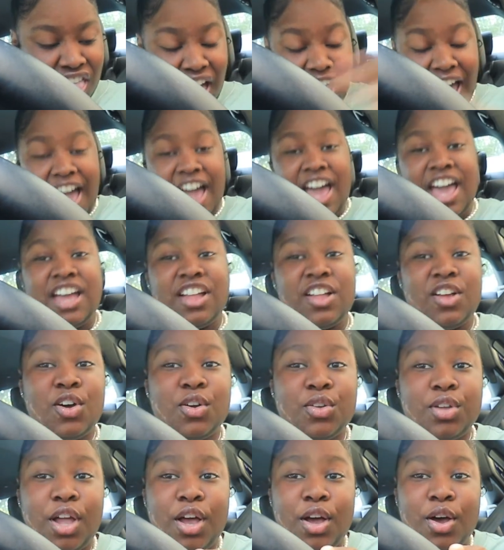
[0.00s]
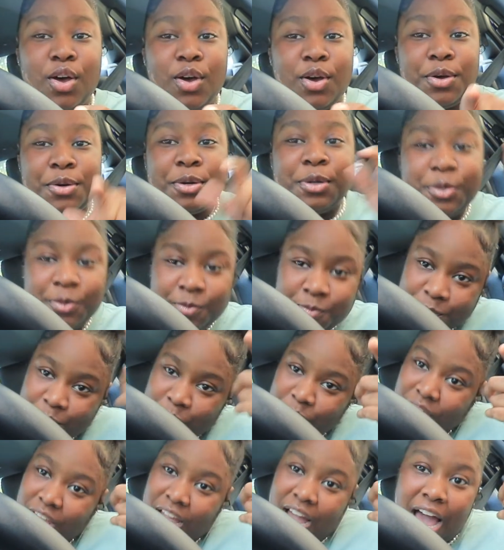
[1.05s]
I don't know,
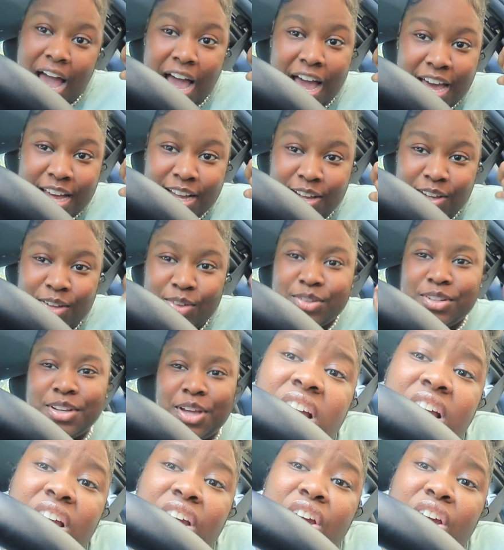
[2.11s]
I don't know.